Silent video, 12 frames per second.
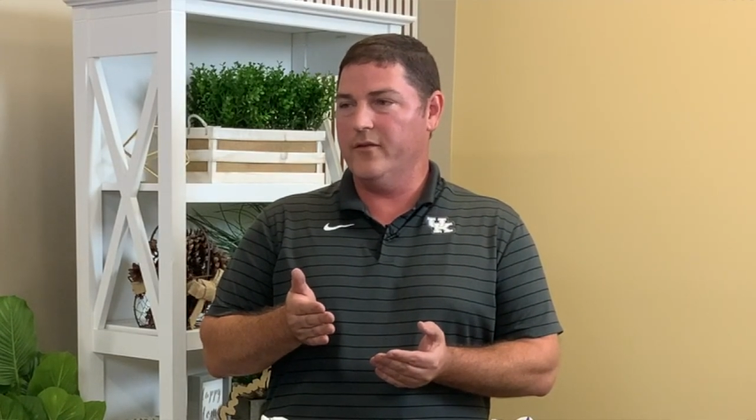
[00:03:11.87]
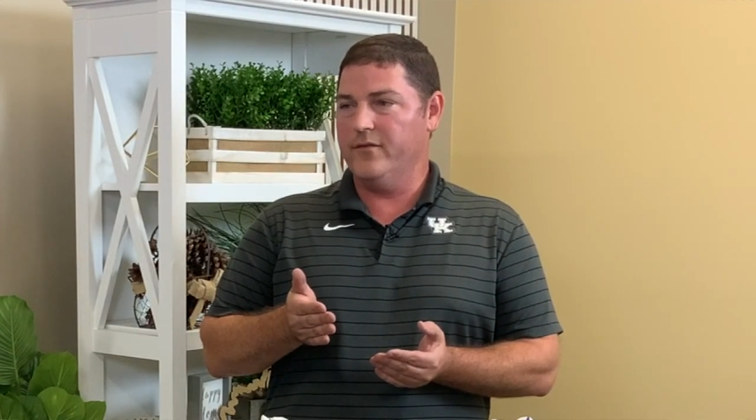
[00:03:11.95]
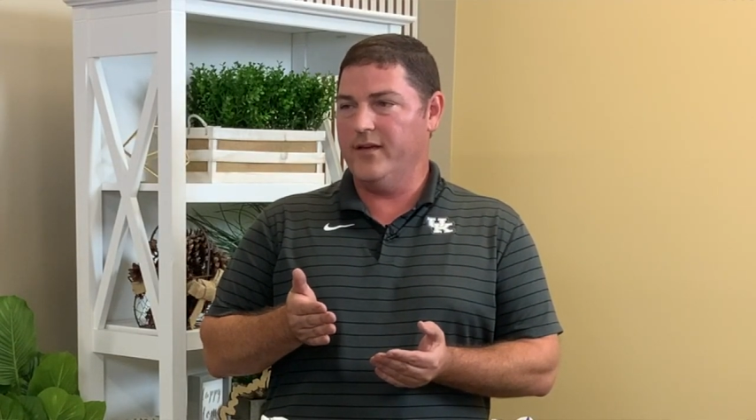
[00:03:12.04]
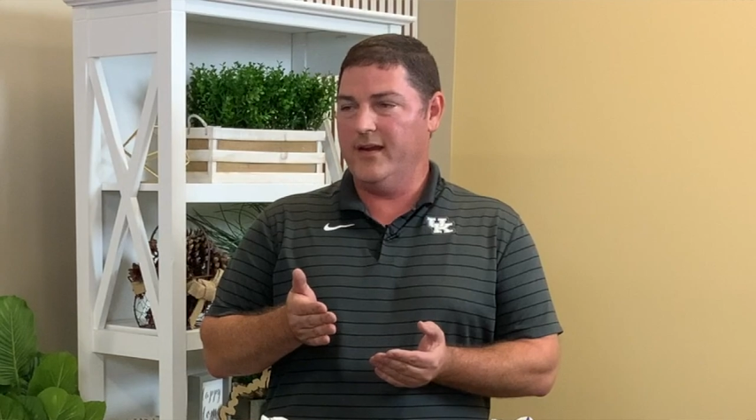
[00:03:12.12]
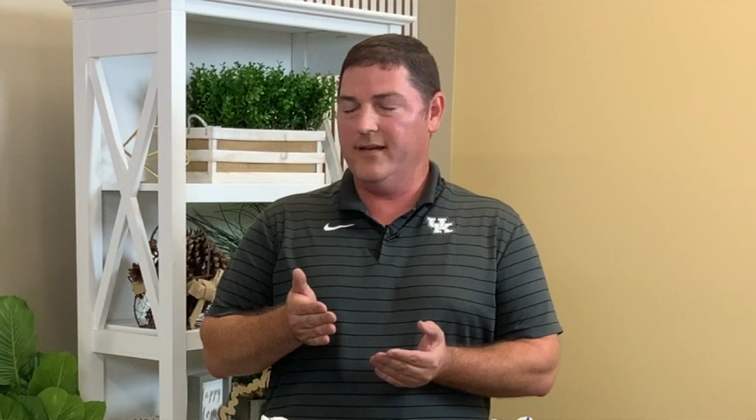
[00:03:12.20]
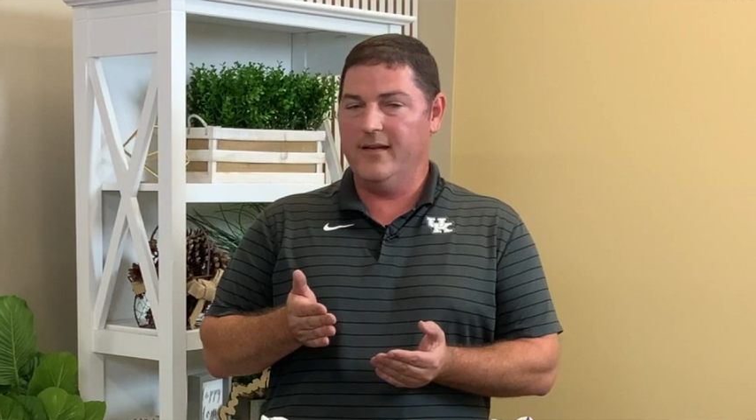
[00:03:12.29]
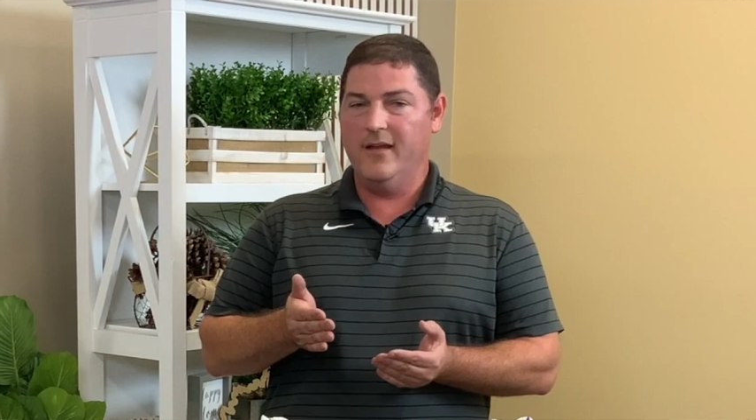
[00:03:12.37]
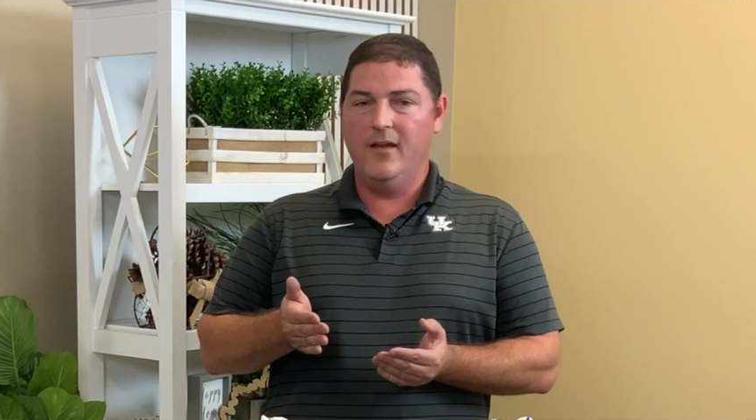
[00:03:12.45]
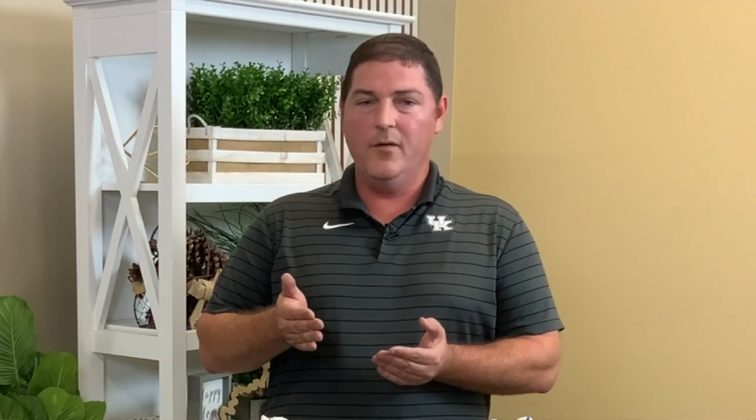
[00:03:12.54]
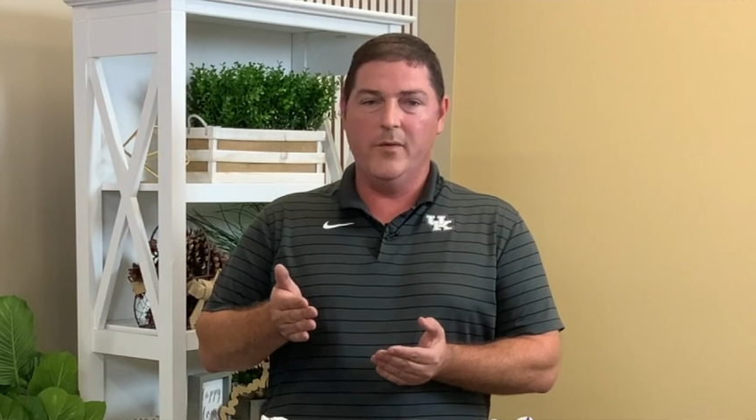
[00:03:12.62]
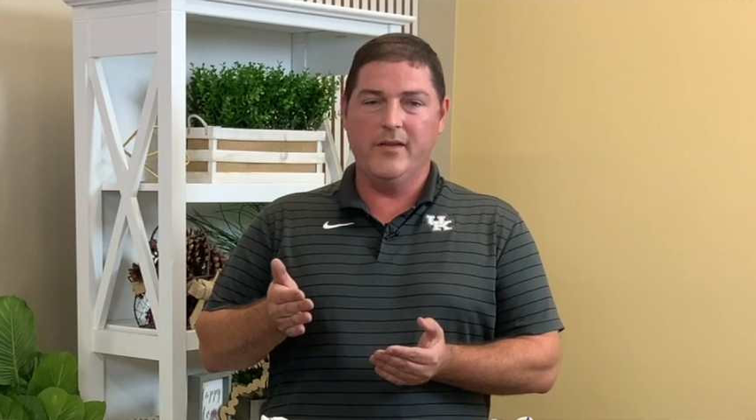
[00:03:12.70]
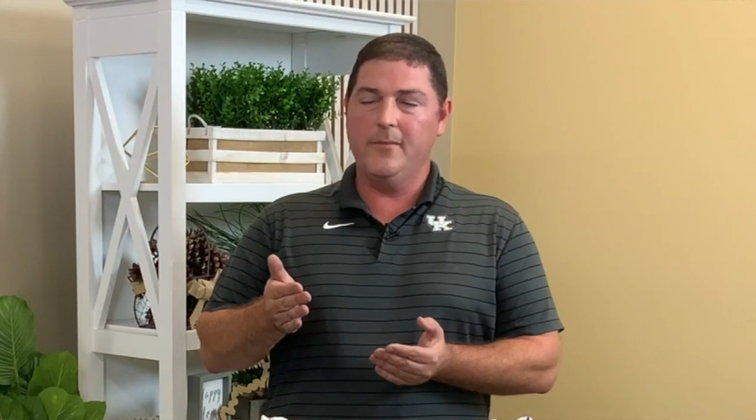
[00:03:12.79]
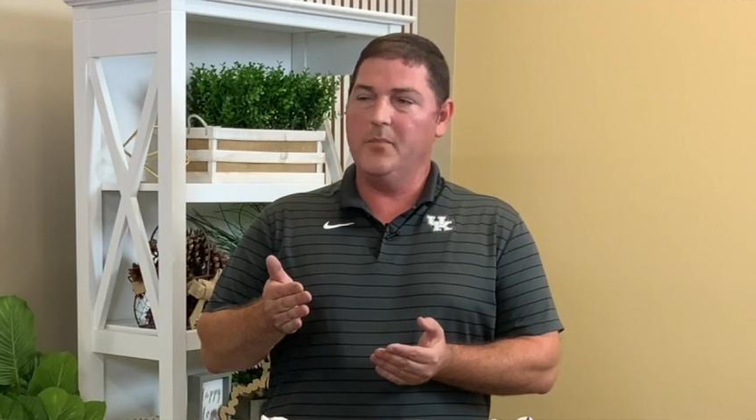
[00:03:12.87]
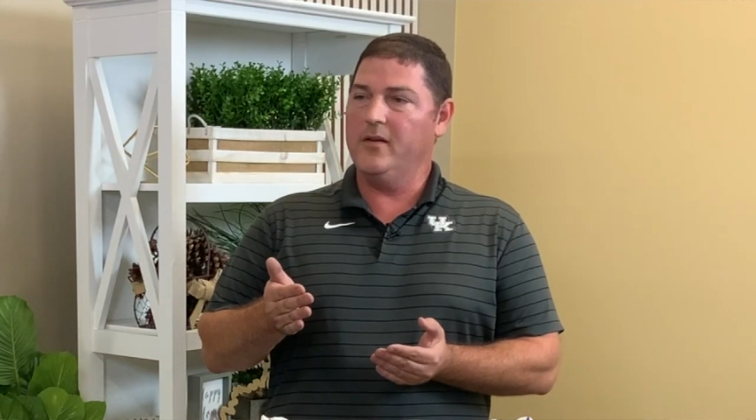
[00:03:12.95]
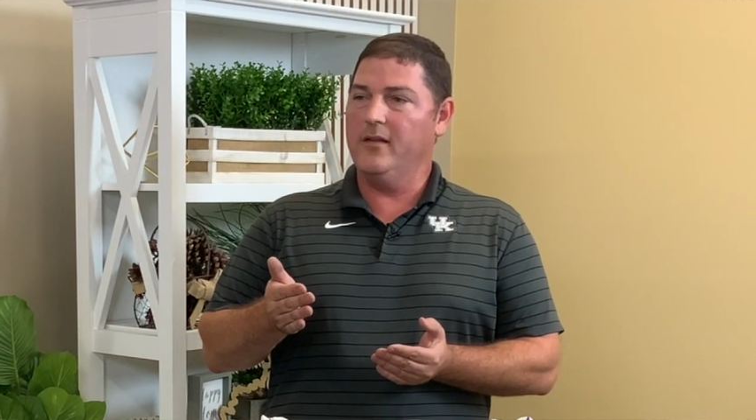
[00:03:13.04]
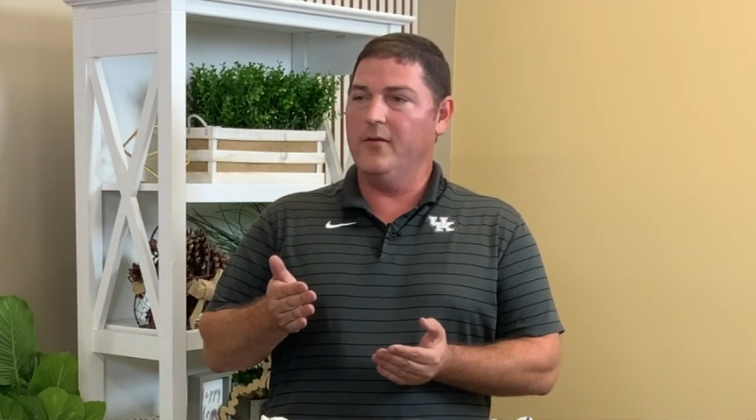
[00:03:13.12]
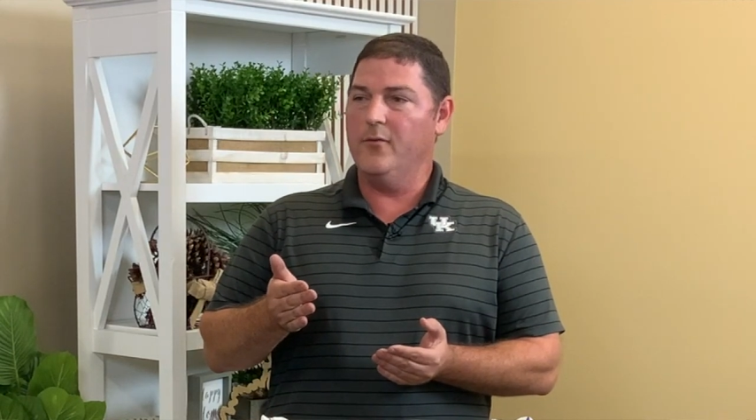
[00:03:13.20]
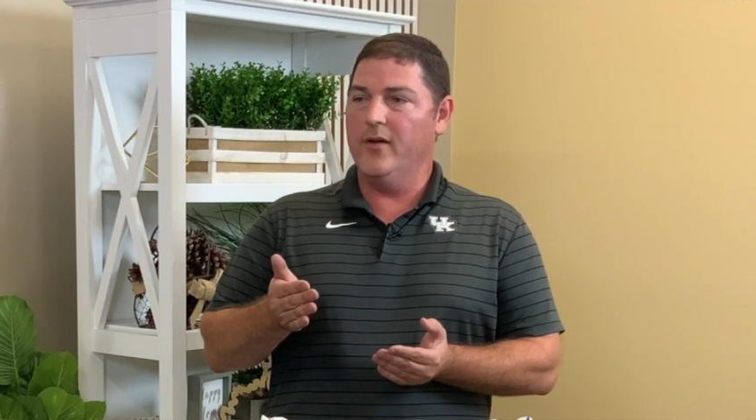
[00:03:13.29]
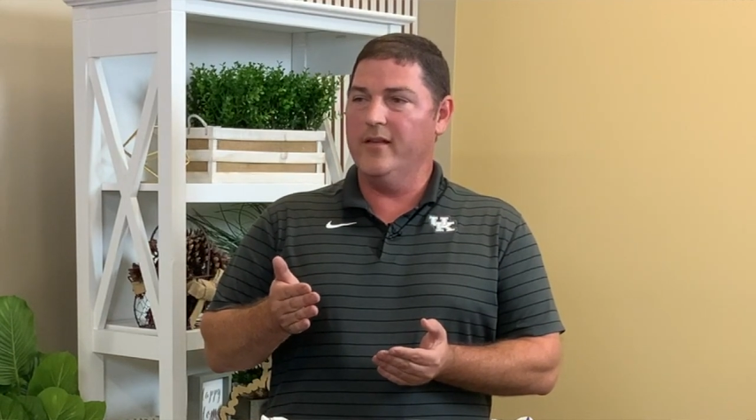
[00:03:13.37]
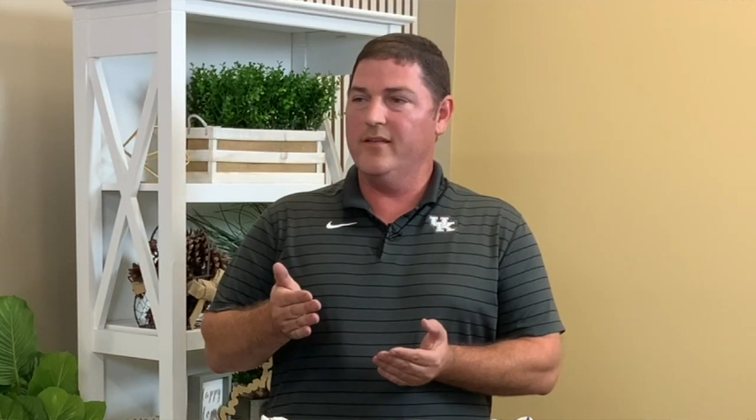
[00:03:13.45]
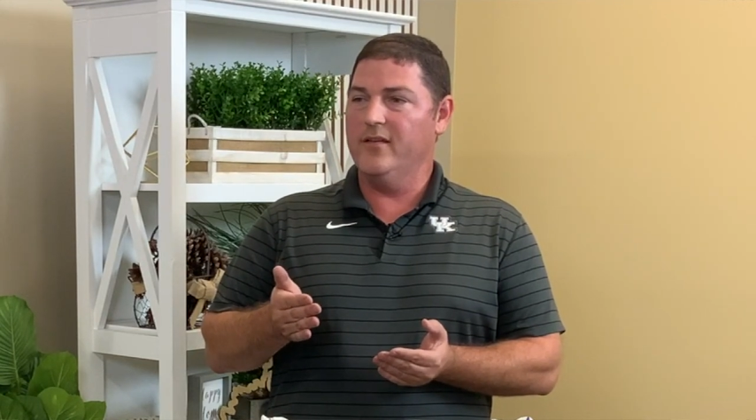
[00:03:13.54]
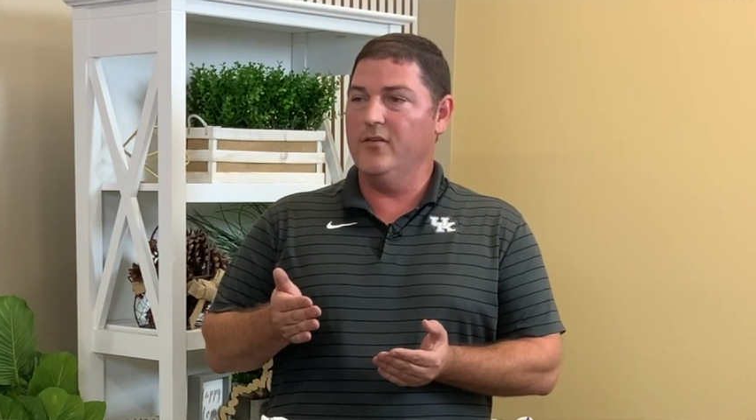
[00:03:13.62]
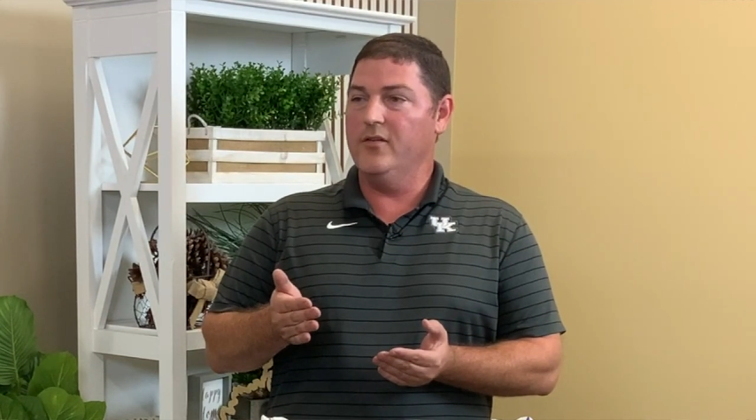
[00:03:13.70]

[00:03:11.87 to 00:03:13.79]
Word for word: feet, we typically want to